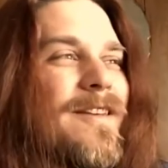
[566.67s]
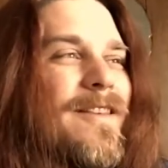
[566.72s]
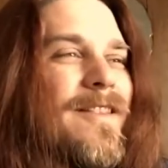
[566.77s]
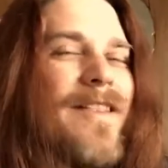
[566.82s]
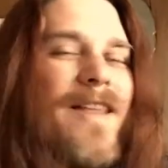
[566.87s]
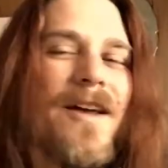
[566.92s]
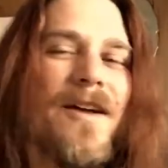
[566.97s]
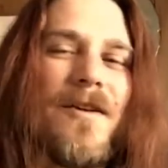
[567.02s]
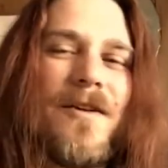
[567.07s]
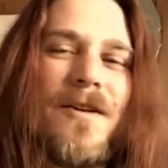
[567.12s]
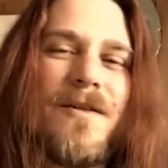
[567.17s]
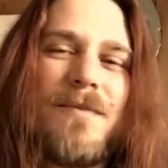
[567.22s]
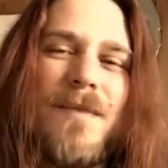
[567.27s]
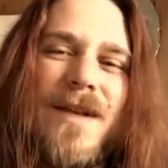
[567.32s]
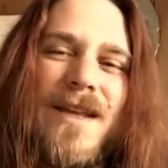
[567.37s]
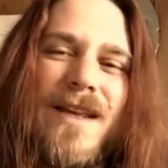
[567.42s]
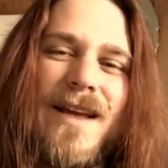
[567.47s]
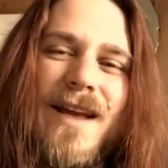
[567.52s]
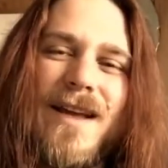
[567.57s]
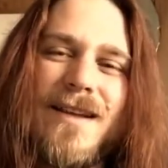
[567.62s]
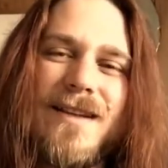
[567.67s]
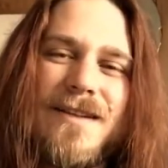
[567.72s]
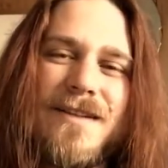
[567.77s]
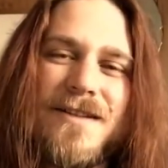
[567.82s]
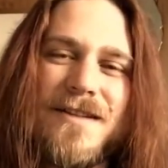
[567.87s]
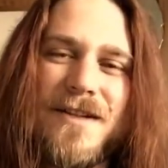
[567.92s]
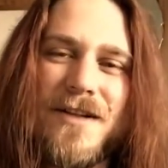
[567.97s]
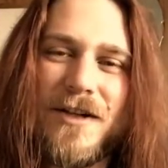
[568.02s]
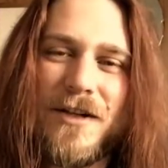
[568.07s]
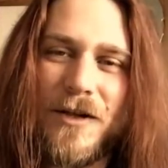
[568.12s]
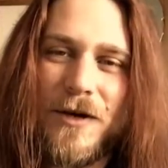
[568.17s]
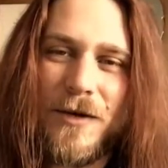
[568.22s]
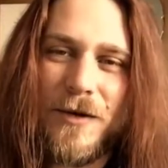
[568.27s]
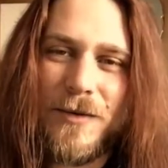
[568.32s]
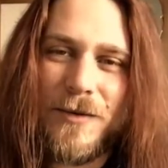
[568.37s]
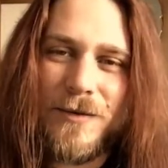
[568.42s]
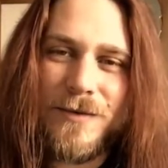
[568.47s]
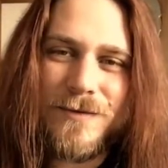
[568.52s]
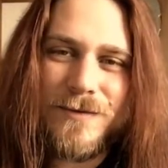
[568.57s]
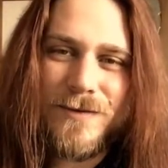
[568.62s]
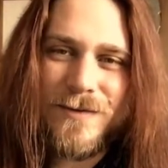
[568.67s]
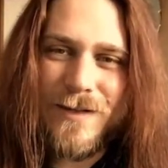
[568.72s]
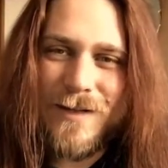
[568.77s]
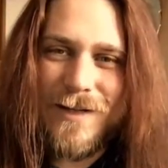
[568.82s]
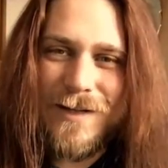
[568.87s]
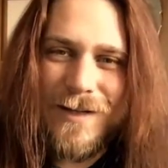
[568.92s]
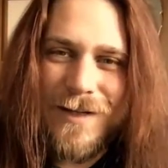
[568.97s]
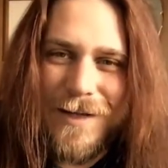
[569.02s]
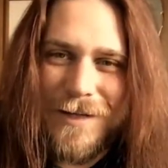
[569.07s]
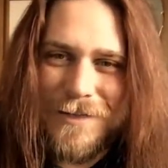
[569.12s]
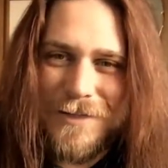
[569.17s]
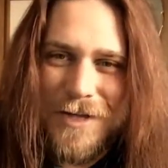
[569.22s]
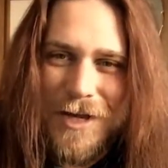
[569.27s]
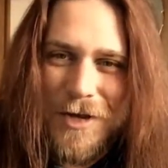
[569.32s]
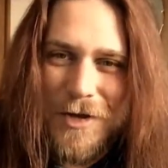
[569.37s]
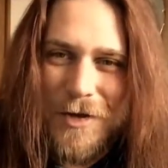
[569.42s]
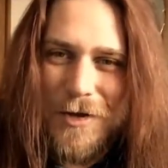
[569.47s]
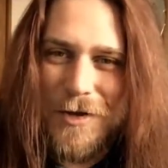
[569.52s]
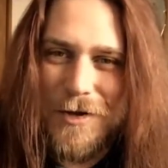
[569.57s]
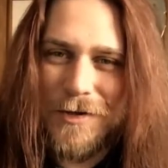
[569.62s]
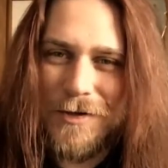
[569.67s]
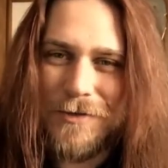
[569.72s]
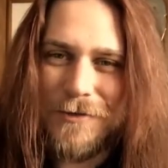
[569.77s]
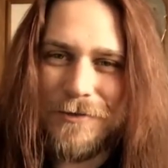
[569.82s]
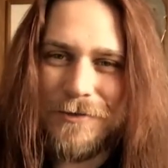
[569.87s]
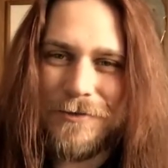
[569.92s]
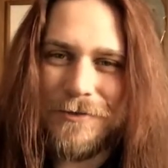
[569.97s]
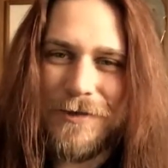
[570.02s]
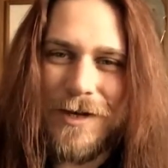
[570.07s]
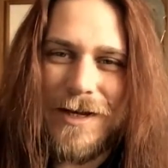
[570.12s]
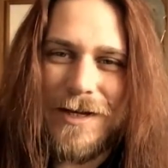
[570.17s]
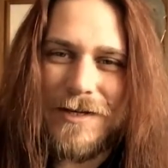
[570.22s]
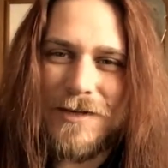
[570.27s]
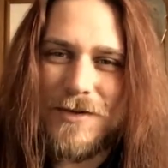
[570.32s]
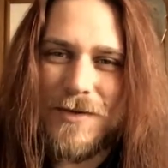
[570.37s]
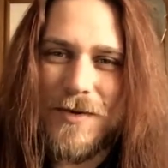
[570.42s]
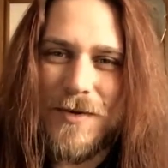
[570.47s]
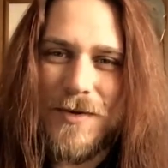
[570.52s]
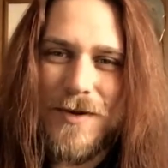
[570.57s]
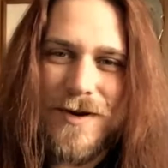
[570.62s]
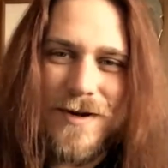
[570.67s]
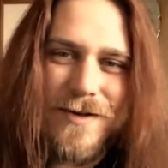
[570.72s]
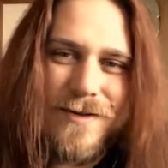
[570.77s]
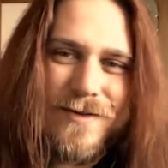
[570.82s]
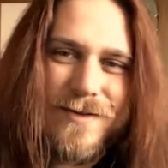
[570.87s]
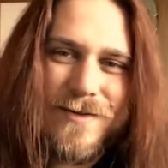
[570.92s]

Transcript: There it began to glow and take on a faint aura.